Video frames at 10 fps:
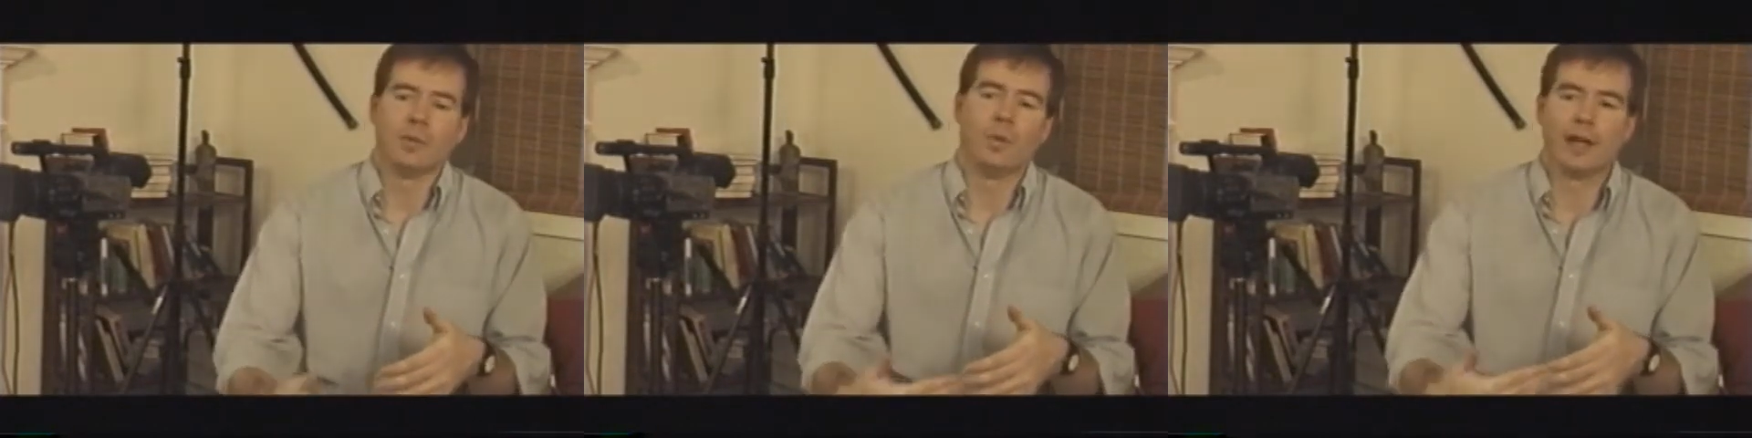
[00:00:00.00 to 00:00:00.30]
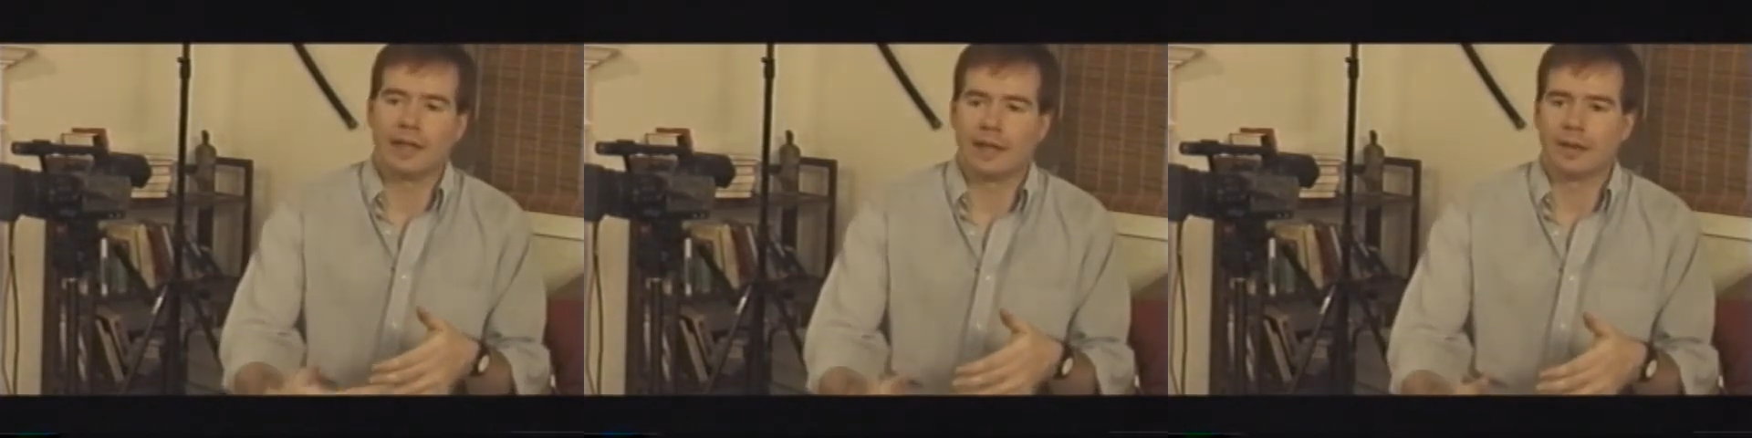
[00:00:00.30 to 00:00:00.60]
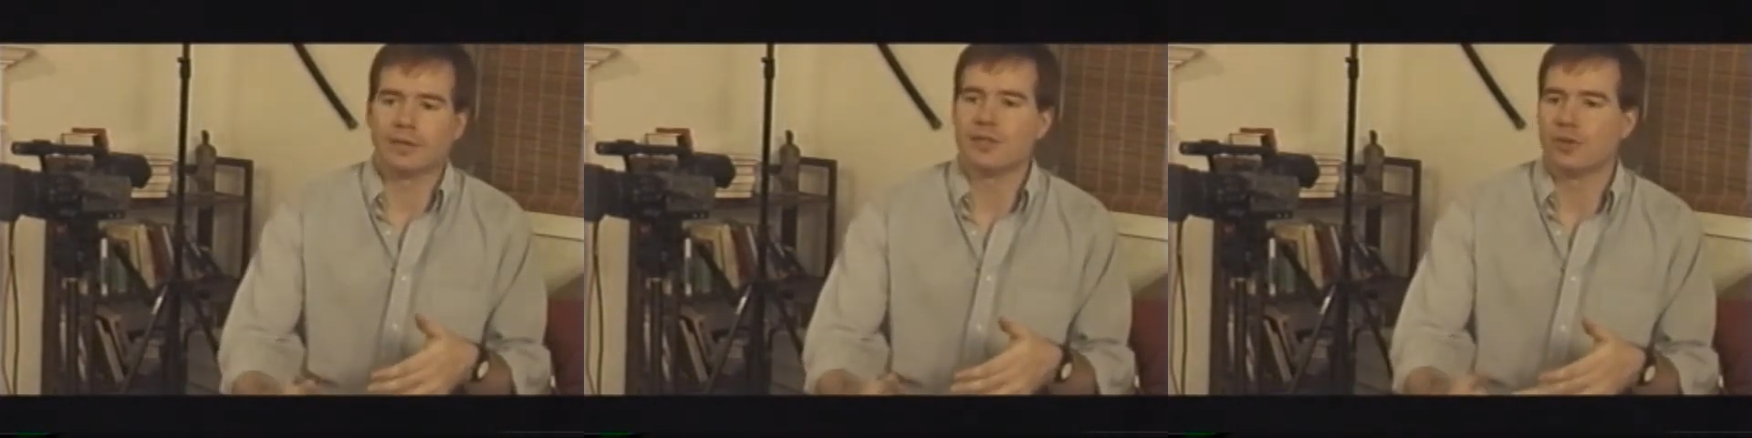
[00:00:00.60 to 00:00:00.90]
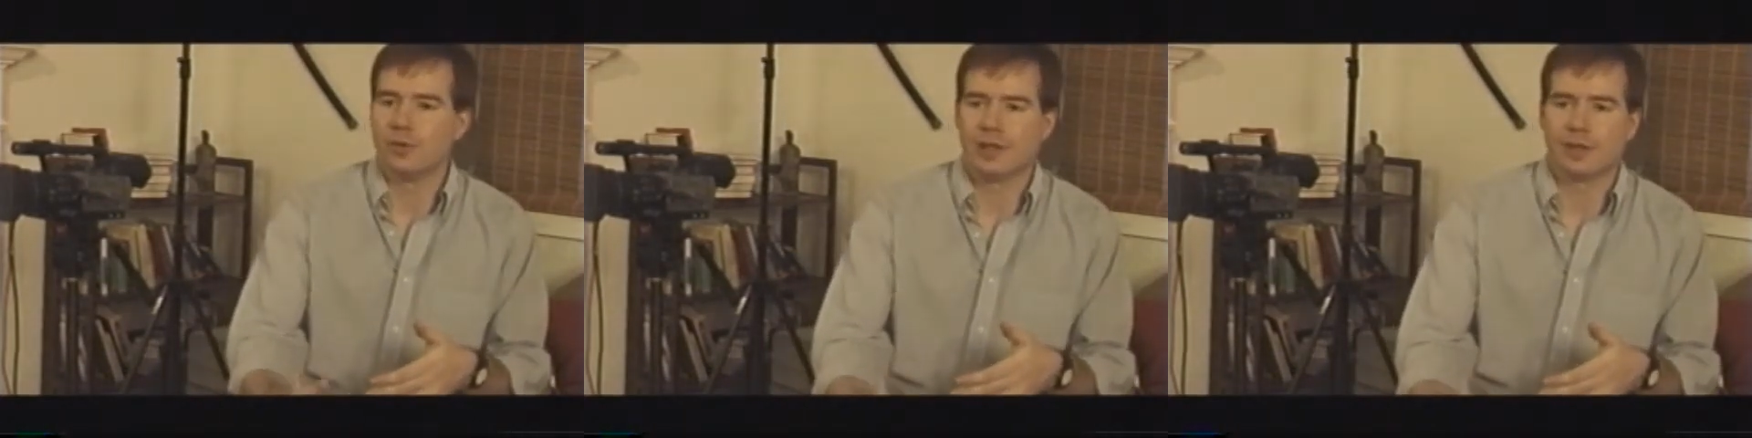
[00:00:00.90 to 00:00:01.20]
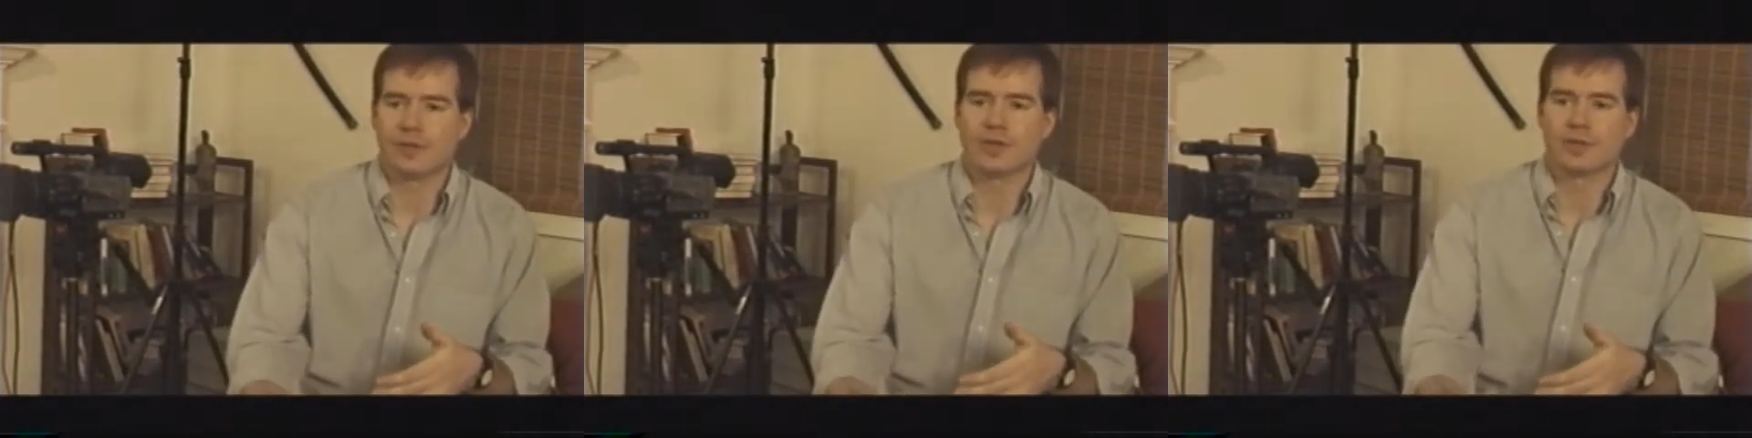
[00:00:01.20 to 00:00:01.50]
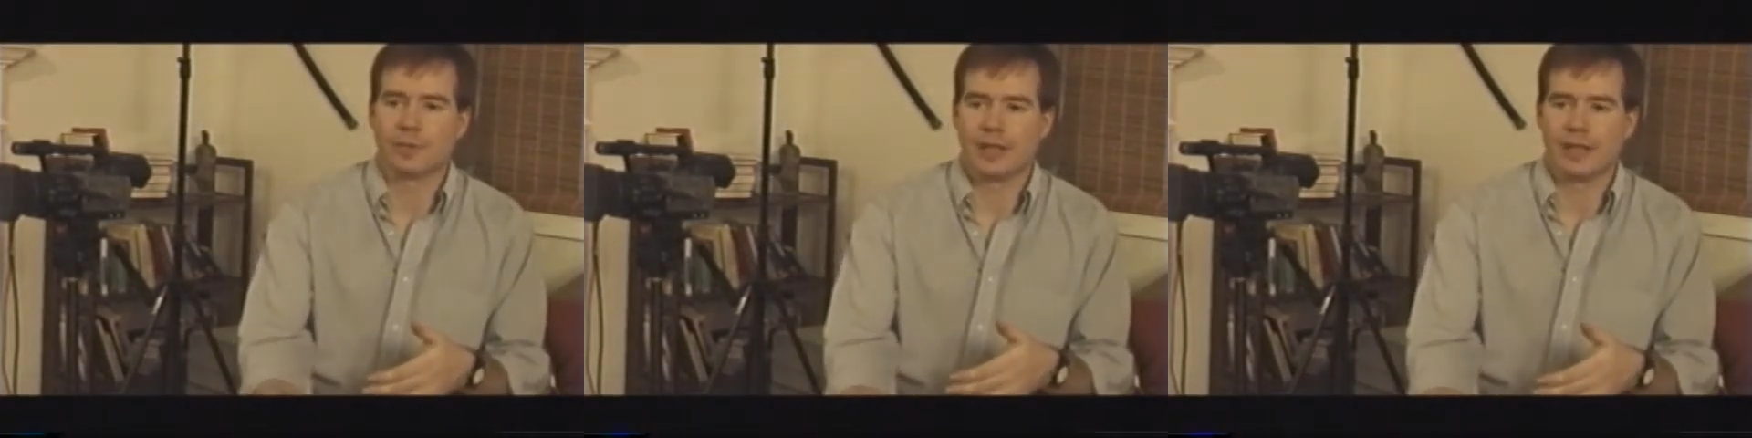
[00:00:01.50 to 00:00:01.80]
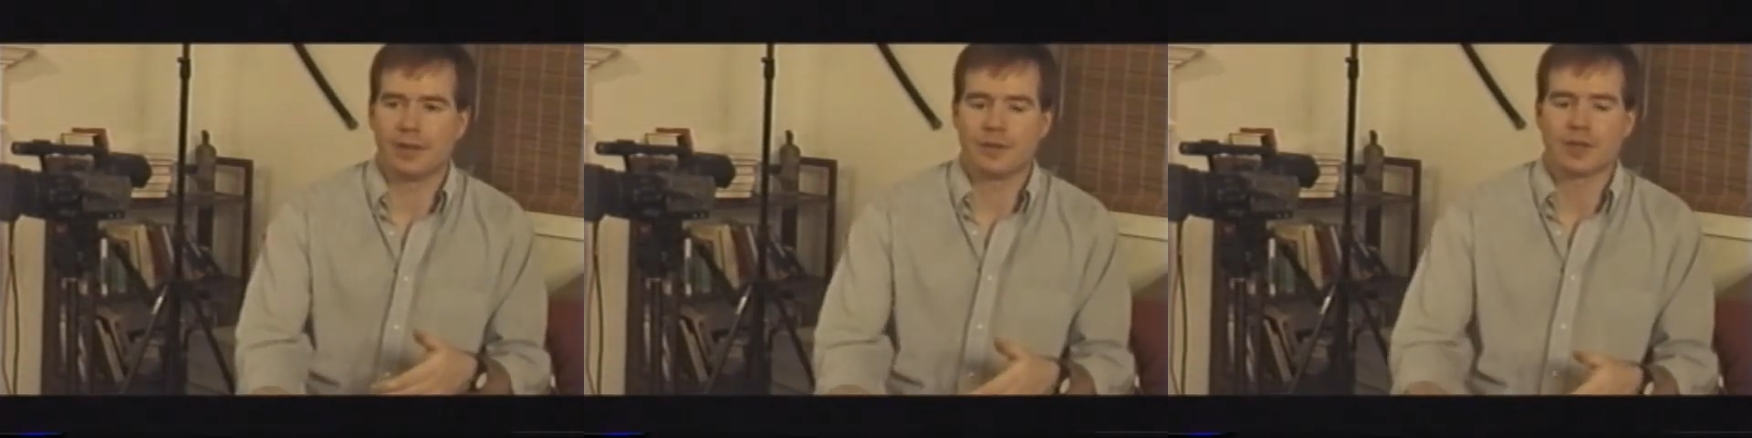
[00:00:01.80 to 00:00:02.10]
1 year, 2 years, 3
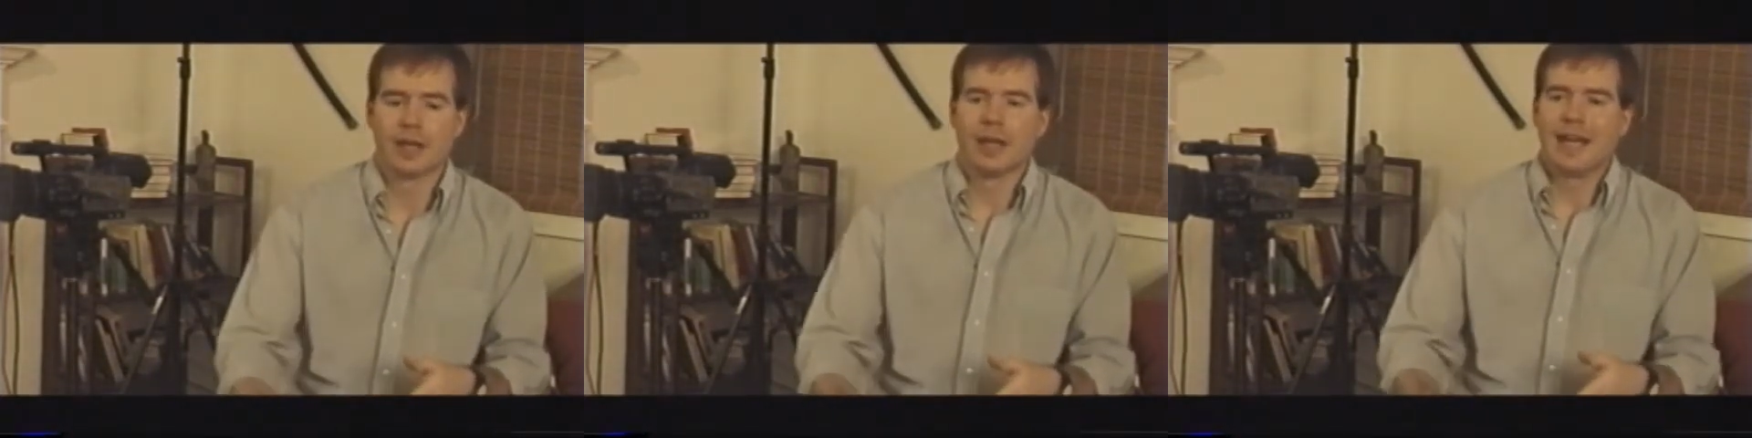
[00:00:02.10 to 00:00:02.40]
years.